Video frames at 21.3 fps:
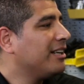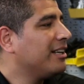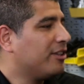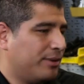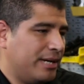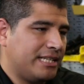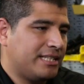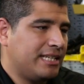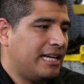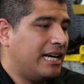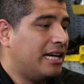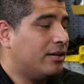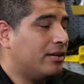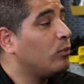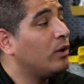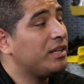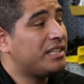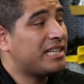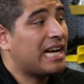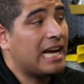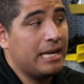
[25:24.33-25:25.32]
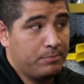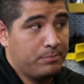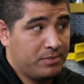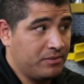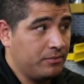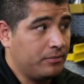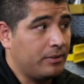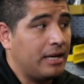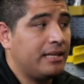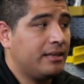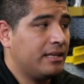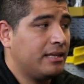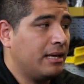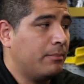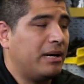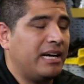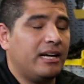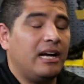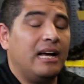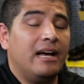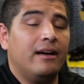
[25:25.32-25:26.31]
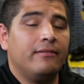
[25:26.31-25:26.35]
Correct, and what types, right? They
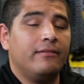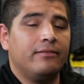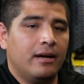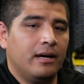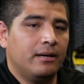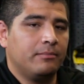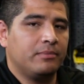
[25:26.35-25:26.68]
might have,